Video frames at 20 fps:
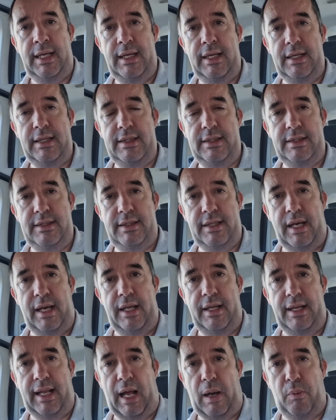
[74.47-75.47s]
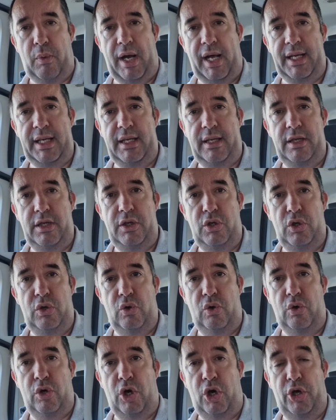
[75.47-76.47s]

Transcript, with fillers: And uh, that way you're